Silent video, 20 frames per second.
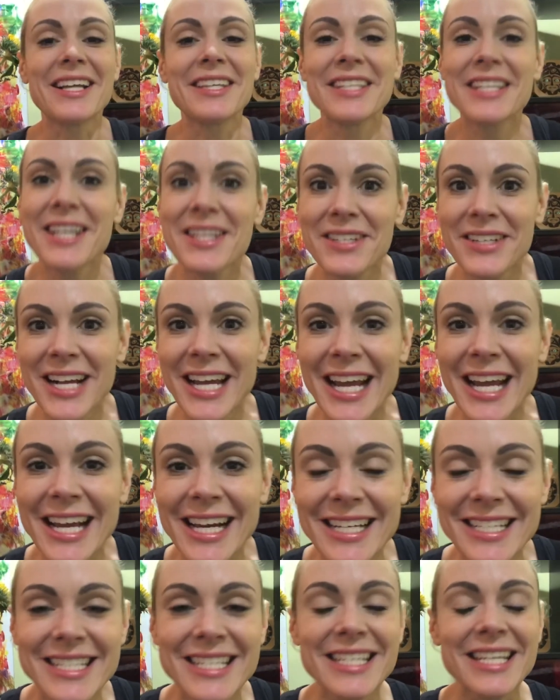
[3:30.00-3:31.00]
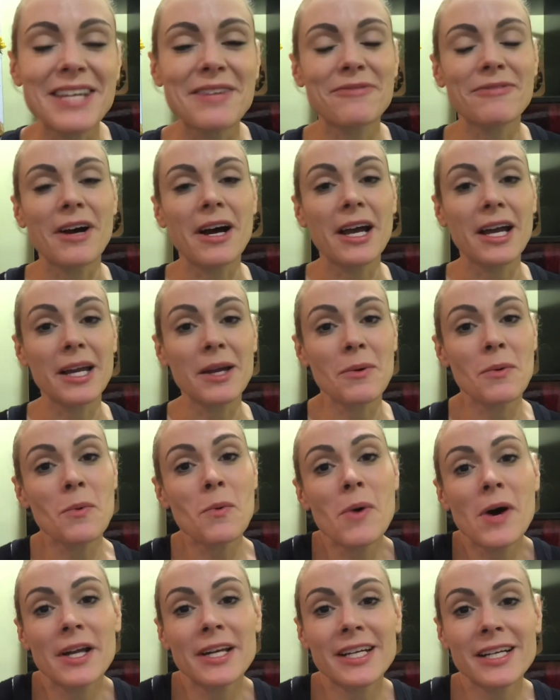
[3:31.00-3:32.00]
On the other hand, if I
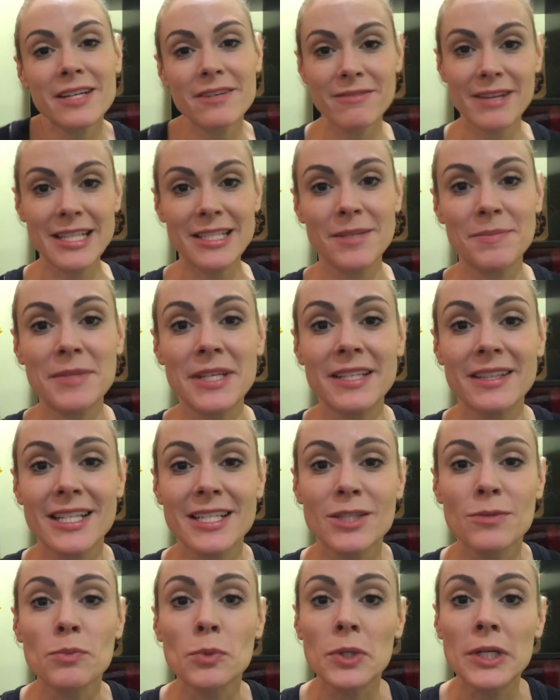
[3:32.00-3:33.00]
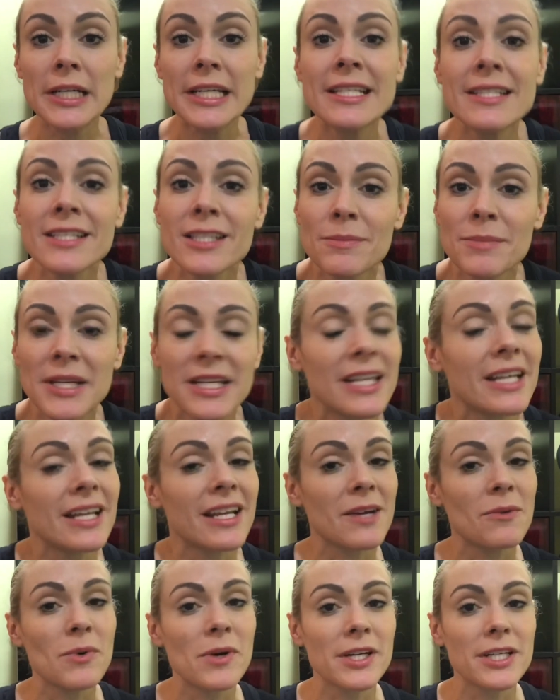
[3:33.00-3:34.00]
want to convey something that's more intimate and
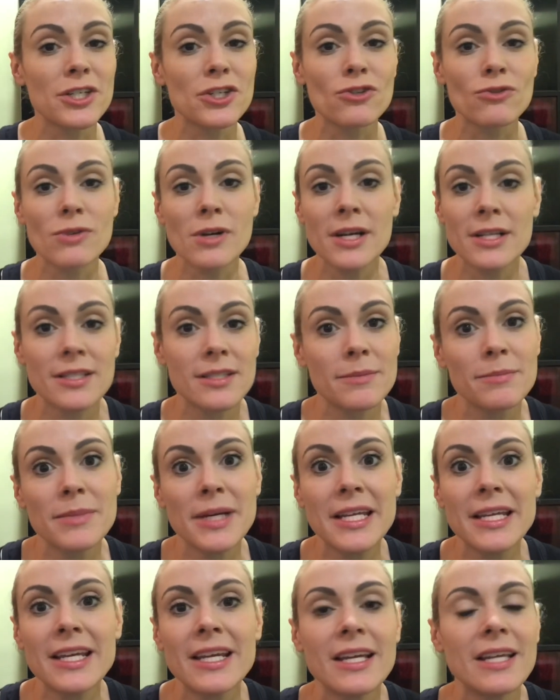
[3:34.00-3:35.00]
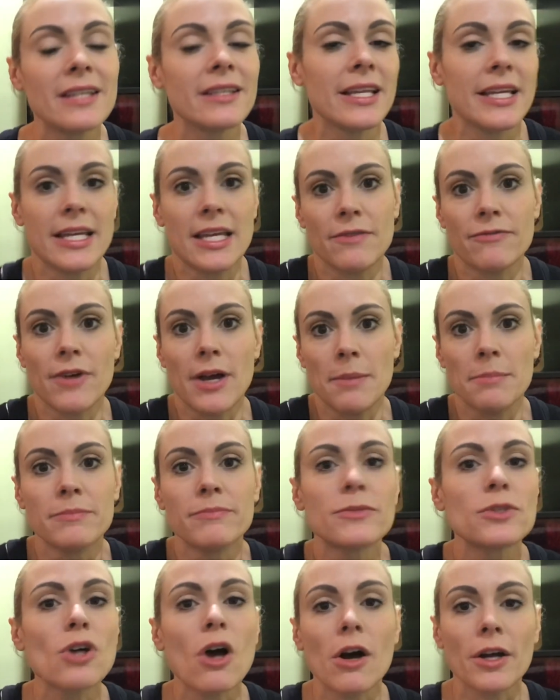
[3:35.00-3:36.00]
I want to draw somebody in, like if
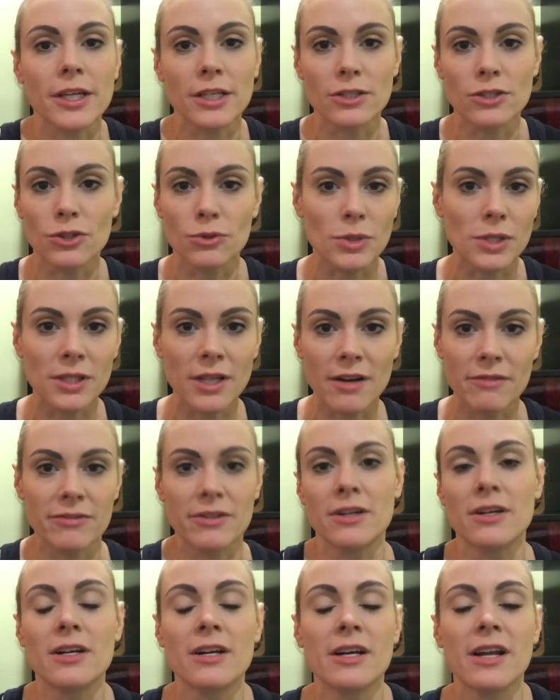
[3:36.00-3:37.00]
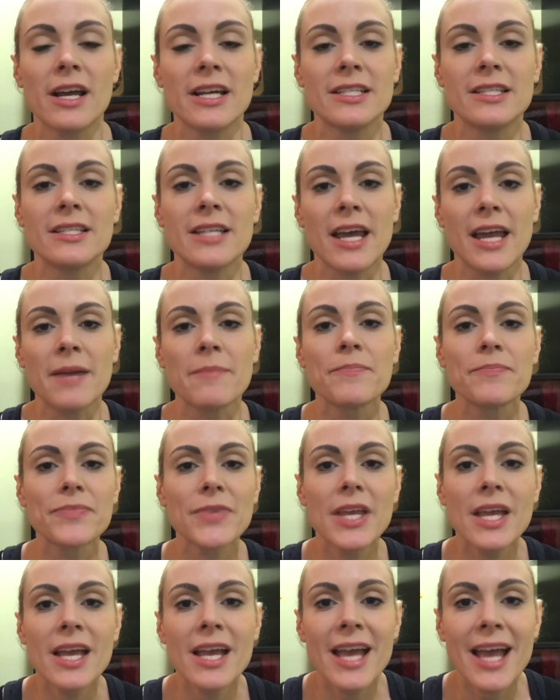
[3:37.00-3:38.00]
I'm talking to a lover and I say,
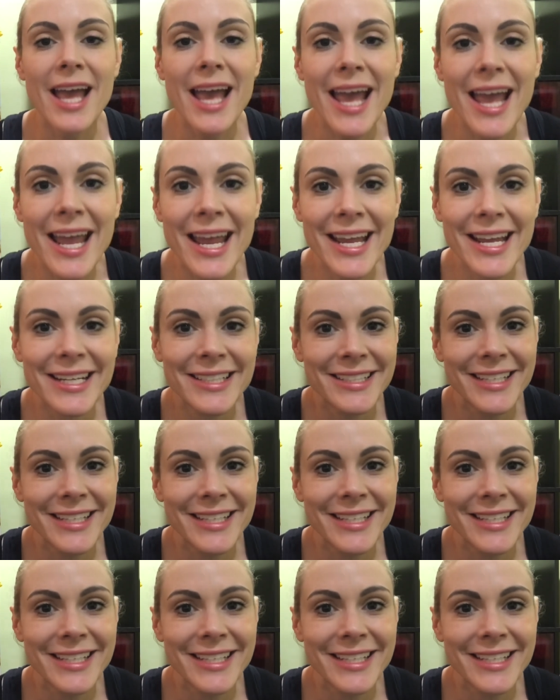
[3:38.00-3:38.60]
hey,